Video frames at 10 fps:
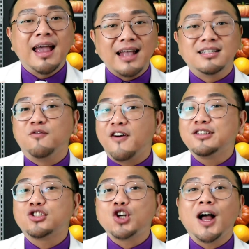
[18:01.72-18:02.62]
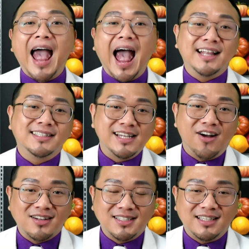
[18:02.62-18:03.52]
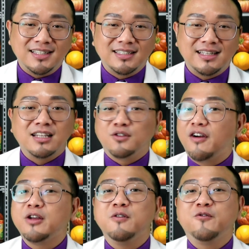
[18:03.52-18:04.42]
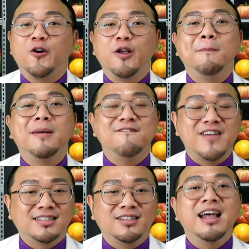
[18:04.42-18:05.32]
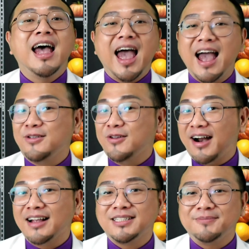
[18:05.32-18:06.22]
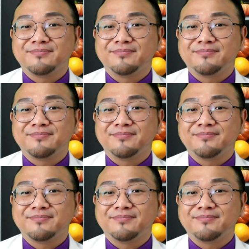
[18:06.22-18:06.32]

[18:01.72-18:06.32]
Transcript: It's a very strong antioxidant that is very good for your blood vessel and your heart.